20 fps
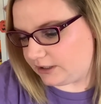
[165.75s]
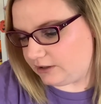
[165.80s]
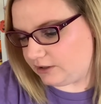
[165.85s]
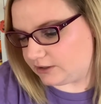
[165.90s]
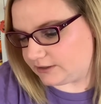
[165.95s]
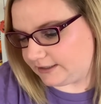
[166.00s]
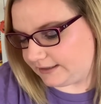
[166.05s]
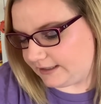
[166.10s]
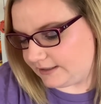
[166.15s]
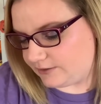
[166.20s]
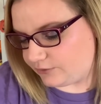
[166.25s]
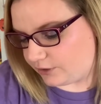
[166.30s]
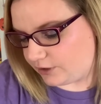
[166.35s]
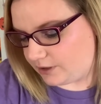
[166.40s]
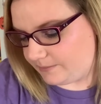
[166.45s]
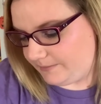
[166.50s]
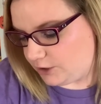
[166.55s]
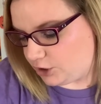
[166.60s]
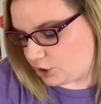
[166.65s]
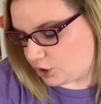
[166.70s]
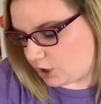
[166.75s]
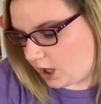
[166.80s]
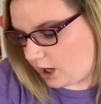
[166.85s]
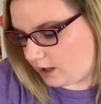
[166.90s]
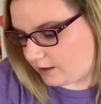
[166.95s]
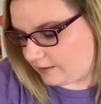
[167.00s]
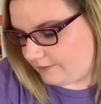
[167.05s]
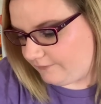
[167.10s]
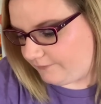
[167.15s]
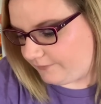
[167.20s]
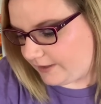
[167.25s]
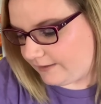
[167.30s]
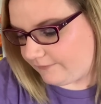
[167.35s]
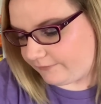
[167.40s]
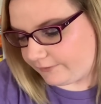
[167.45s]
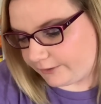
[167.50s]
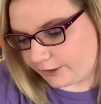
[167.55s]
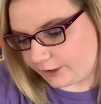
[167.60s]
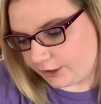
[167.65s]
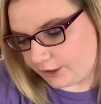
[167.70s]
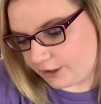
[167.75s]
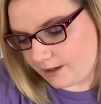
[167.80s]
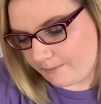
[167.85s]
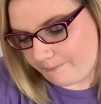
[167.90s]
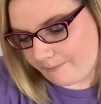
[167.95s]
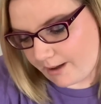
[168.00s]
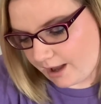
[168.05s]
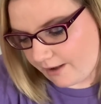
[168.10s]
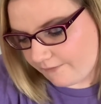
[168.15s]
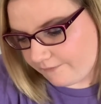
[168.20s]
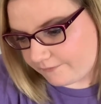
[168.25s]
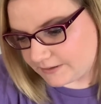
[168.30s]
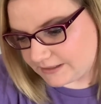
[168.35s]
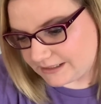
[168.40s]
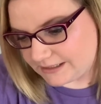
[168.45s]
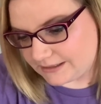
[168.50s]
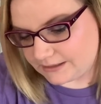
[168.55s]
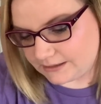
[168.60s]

it looks like these are gonna be chocolate flavored puffs.